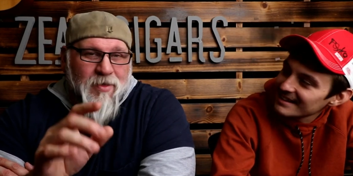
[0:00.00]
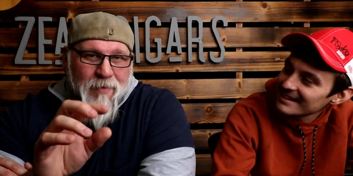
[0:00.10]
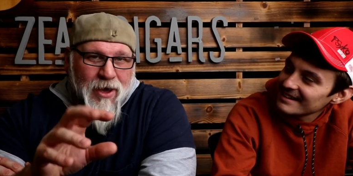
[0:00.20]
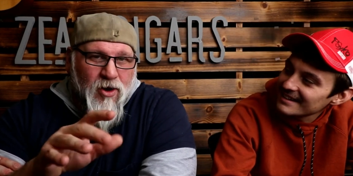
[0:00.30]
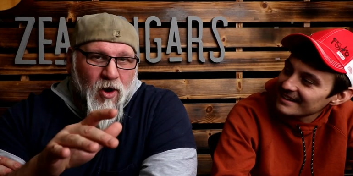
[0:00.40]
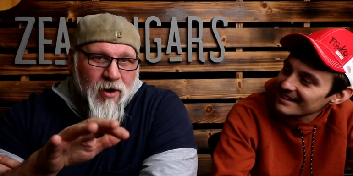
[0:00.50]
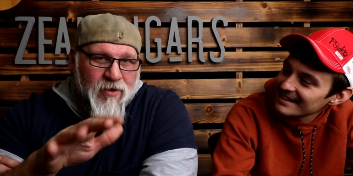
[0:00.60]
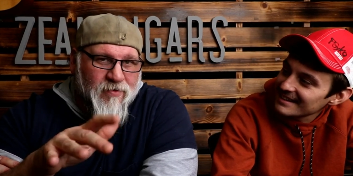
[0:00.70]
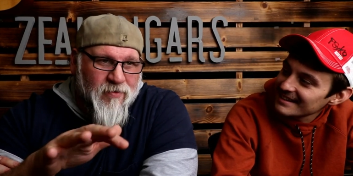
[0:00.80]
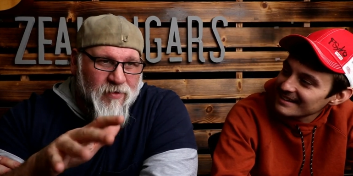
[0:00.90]
Speaker 1: I mean, the man card
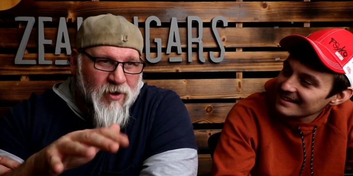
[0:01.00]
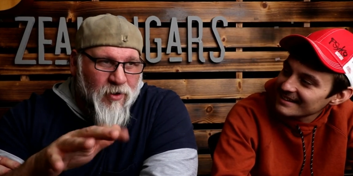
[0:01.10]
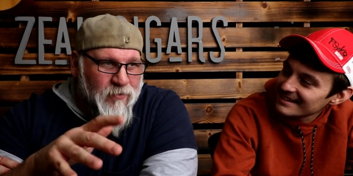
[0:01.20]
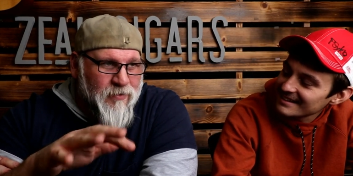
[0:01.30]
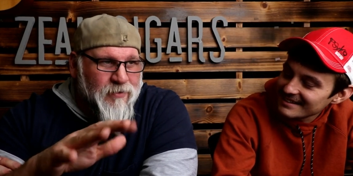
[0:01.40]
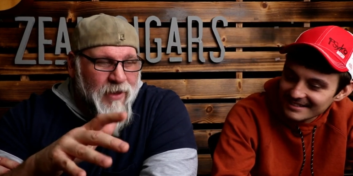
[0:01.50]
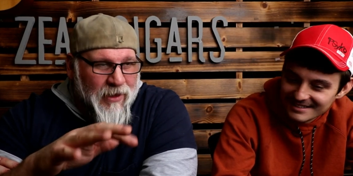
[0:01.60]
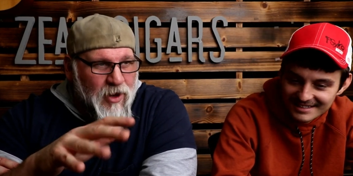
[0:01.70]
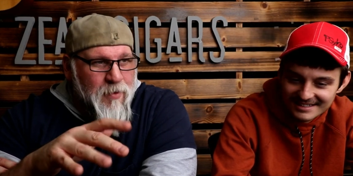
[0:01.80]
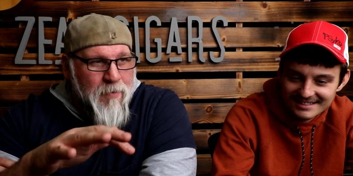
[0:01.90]
is you know a
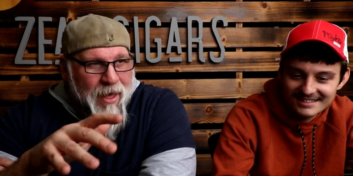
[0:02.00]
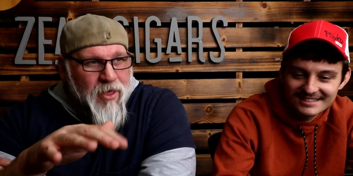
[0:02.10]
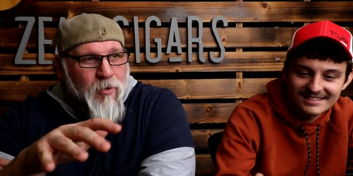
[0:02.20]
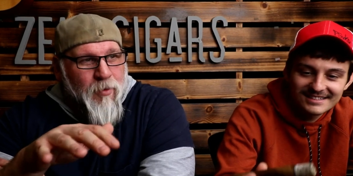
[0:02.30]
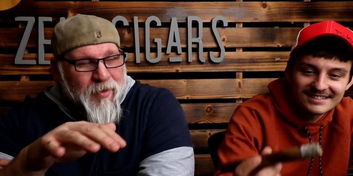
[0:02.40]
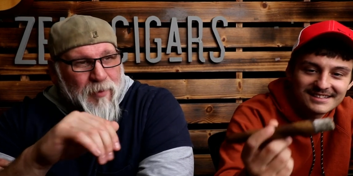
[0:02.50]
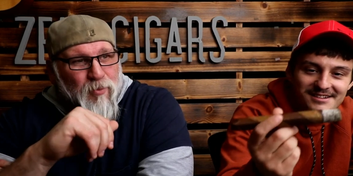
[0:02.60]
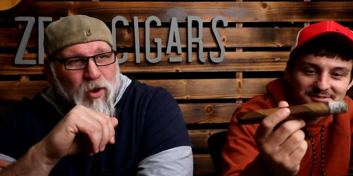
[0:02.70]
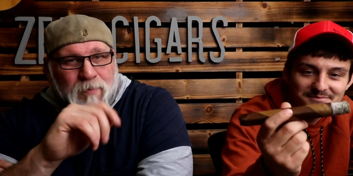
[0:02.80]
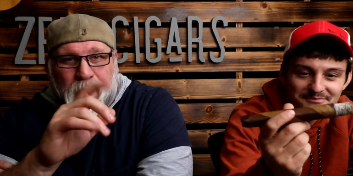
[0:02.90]
little bit malleable at that
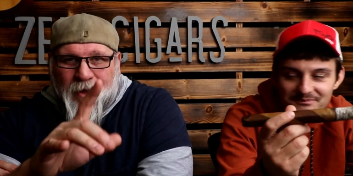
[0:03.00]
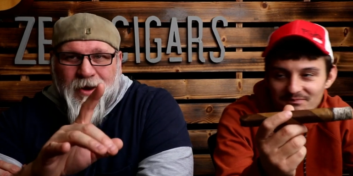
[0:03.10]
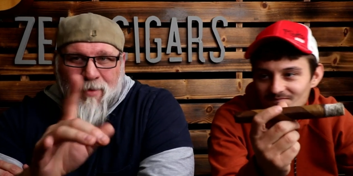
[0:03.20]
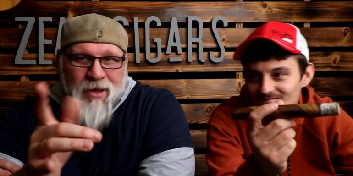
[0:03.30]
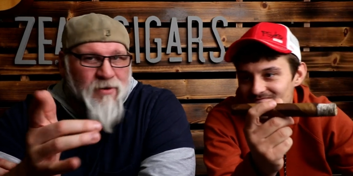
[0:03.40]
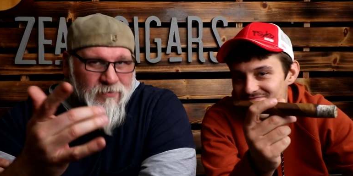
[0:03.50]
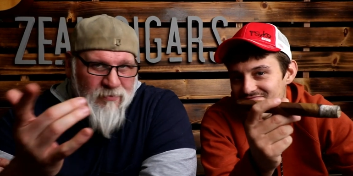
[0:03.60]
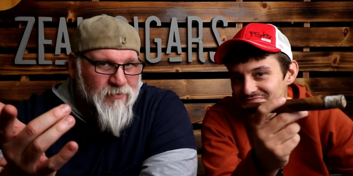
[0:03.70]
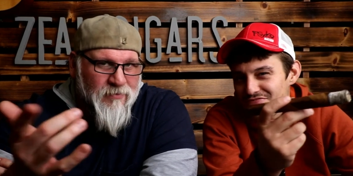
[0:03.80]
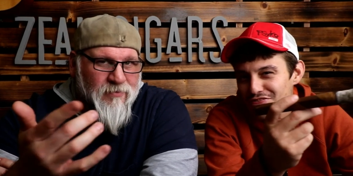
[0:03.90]
point, but I mean,
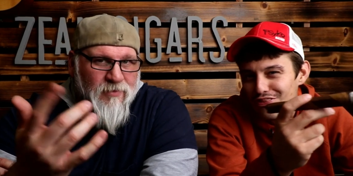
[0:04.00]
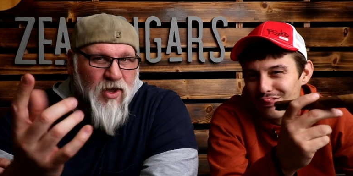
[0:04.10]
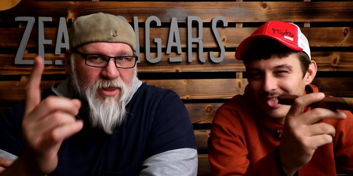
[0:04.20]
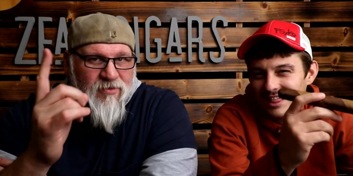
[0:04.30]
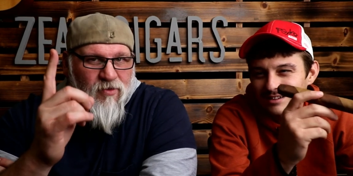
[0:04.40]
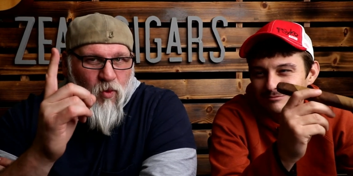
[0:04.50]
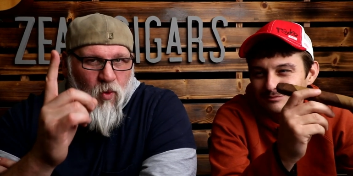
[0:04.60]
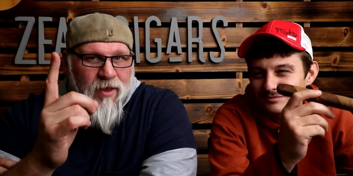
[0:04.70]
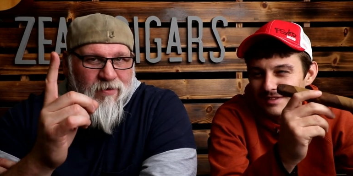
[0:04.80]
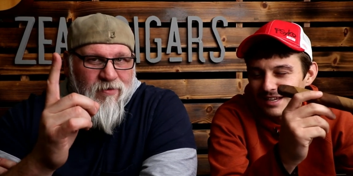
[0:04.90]
you can listen to it
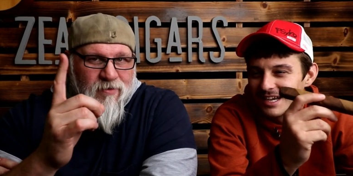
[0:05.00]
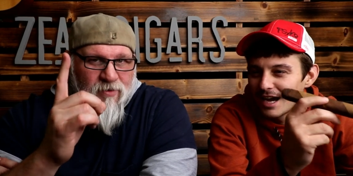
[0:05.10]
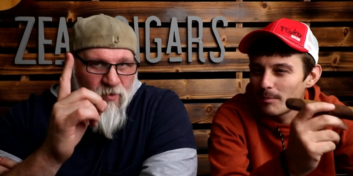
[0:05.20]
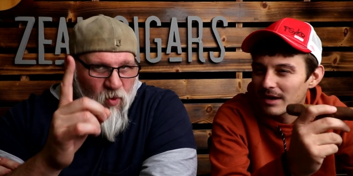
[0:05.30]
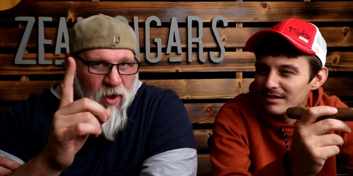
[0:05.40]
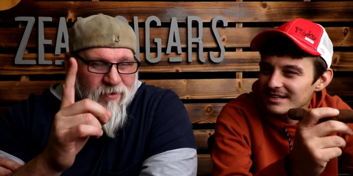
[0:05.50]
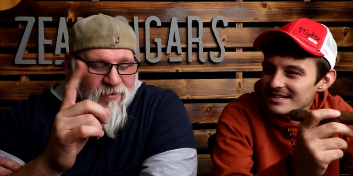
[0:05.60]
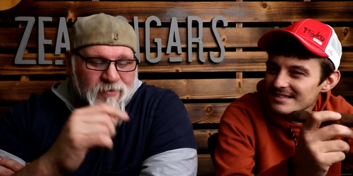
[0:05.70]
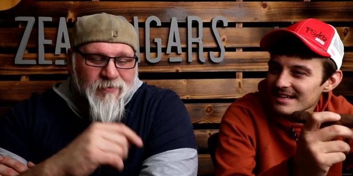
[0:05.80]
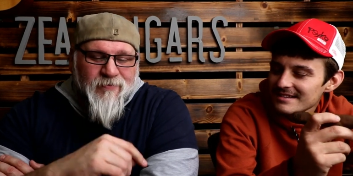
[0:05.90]
once. Apparently,
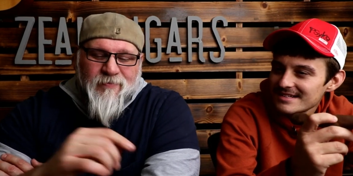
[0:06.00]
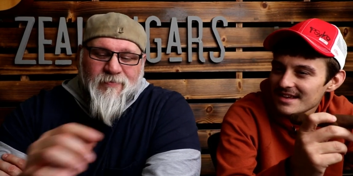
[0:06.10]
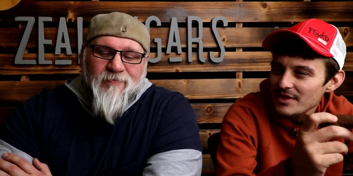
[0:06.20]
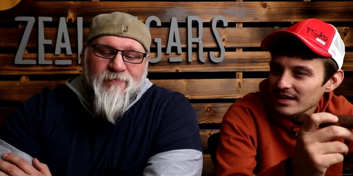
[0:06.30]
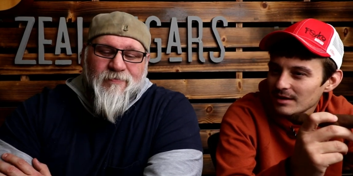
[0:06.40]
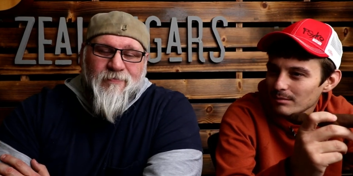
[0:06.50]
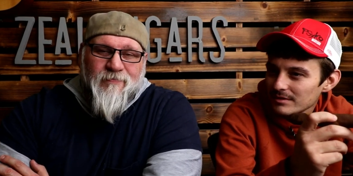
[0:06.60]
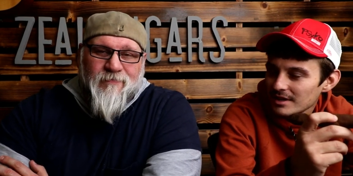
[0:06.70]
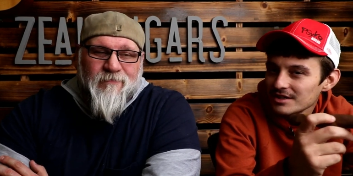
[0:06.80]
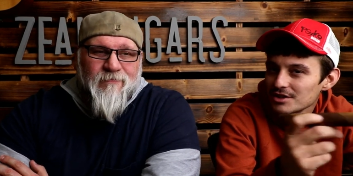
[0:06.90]
once.
Speaker 2: it's that's a thing in
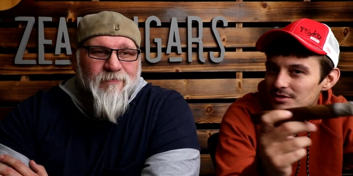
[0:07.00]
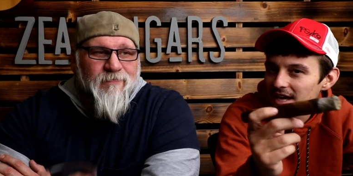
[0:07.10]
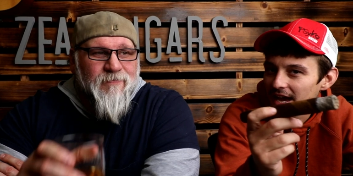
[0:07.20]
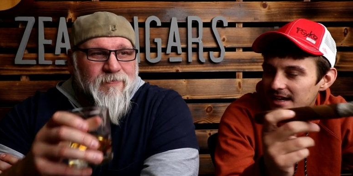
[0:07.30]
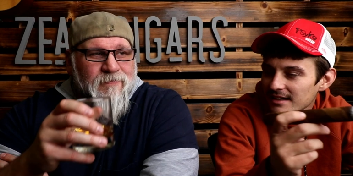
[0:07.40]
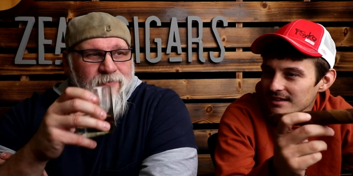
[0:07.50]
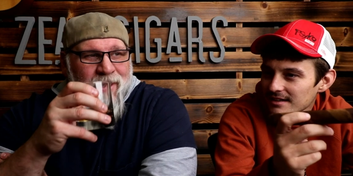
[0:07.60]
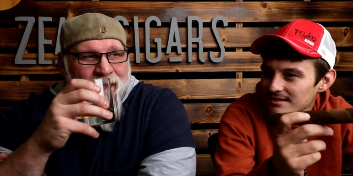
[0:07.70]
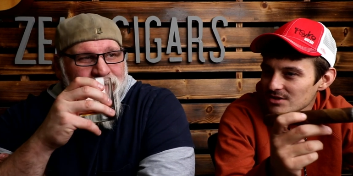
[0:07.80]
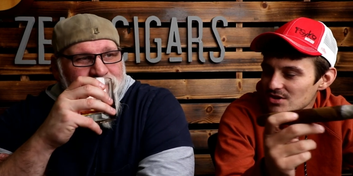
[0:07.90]
in the UK.
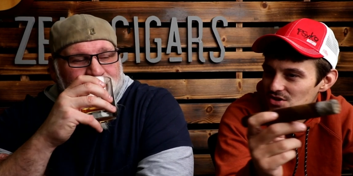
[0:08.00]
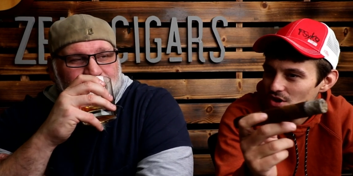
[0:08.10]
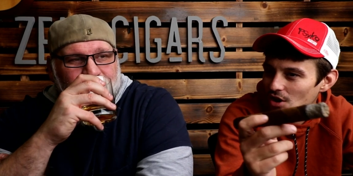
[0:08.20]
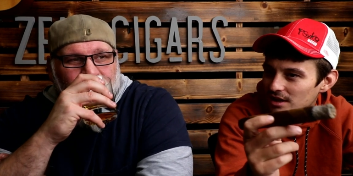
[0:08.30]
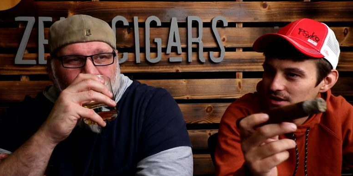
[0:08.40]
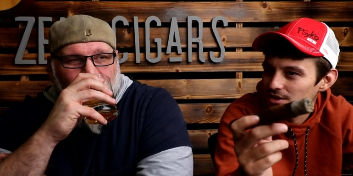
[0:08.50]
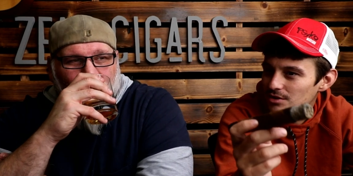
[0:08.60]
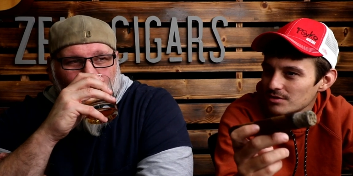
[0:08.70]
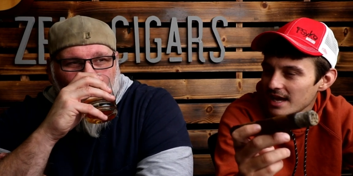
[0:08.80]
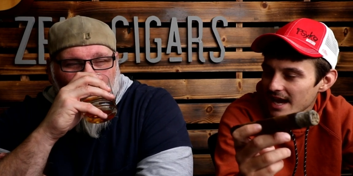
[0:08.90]
Yeah, there's a song in
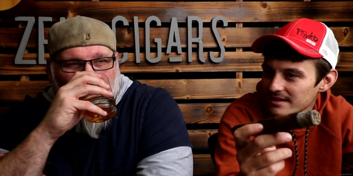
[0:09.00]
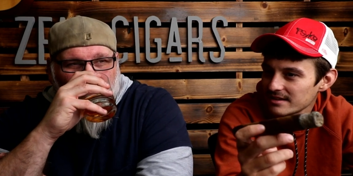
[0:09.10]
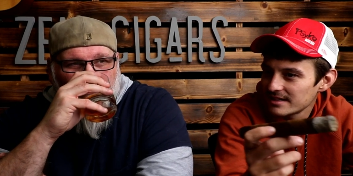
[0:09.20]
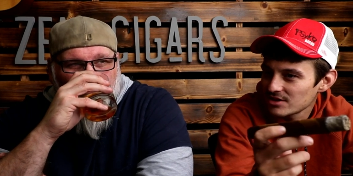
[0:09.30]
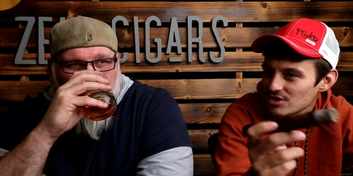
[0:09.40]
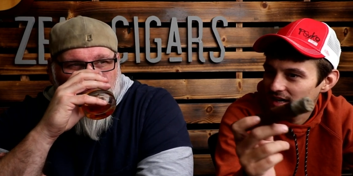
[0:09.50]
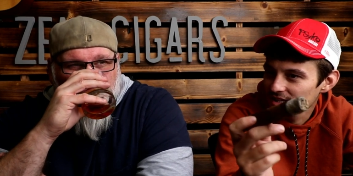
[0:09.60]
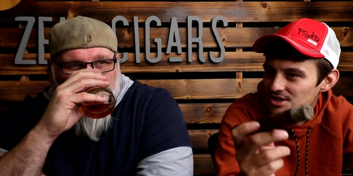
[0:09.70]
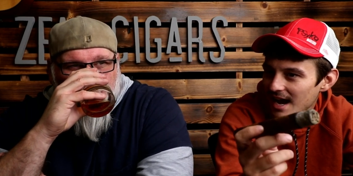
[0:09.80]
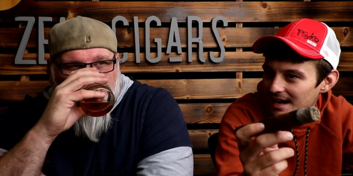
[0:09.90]
the UK that they try
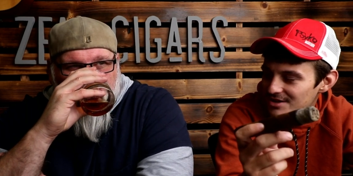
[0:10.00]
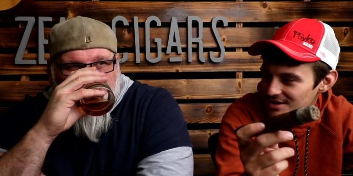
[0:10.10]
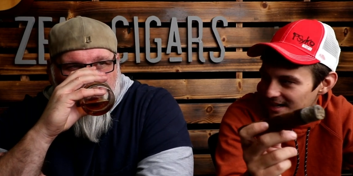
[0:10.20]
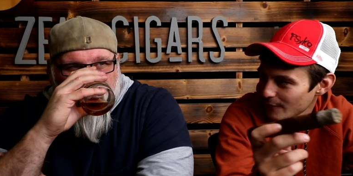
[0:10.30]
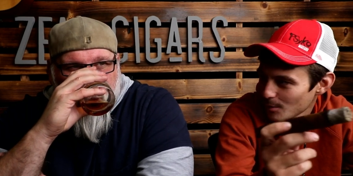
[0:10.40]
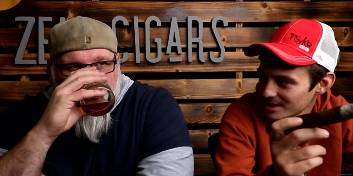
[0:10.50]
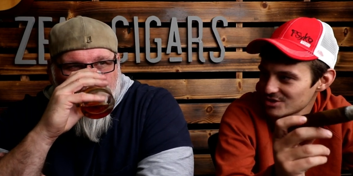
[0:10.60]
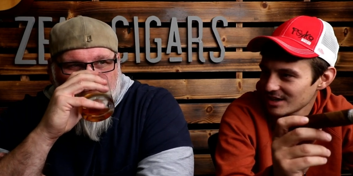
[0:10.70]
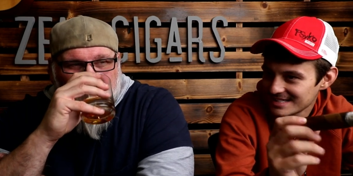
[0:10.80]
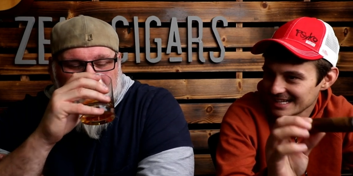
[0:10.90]
to dodge, and everybody
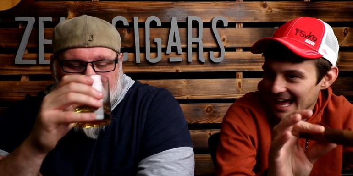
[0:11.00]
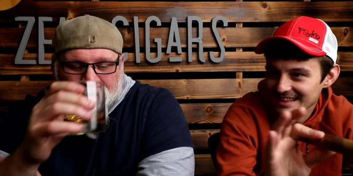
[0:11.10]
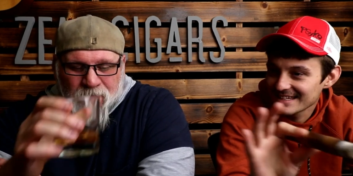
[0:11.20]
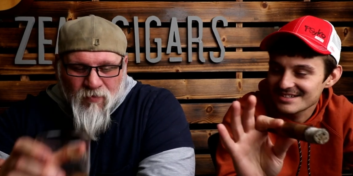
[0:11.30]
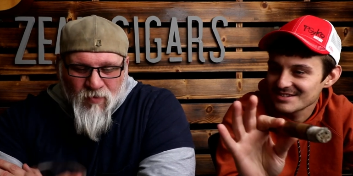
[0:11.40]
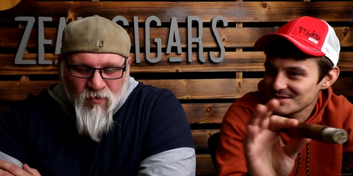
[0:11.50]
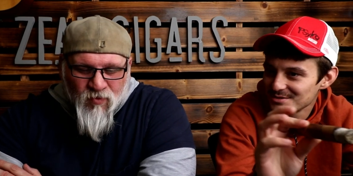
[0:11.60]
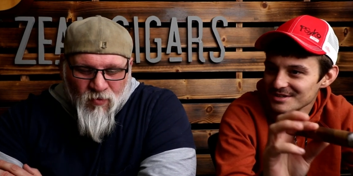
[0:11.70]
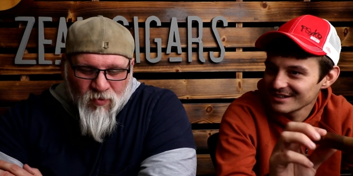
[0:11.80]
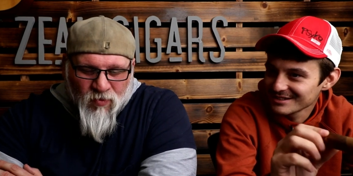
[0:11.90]
tries to not listen to